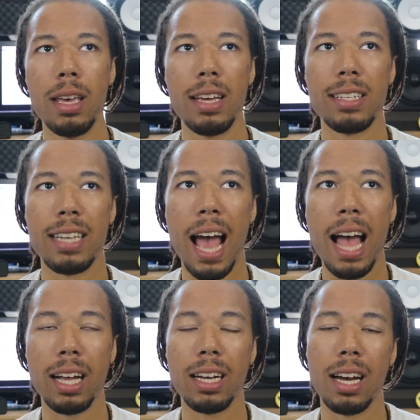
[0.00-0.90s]
is
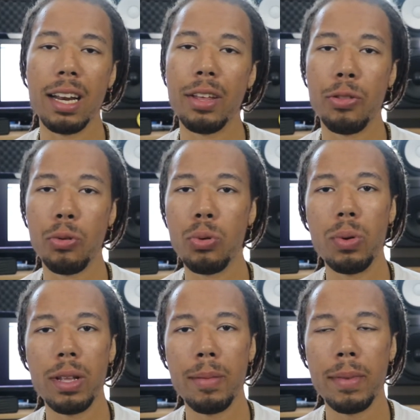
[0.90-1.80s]
not cutting
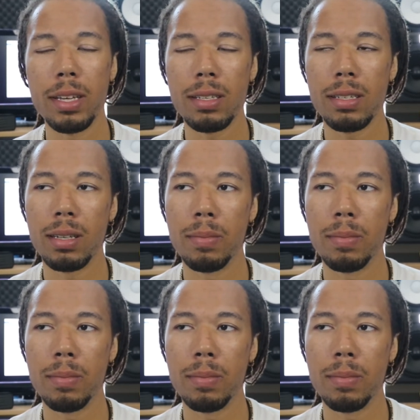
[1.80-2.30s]
through in the mix,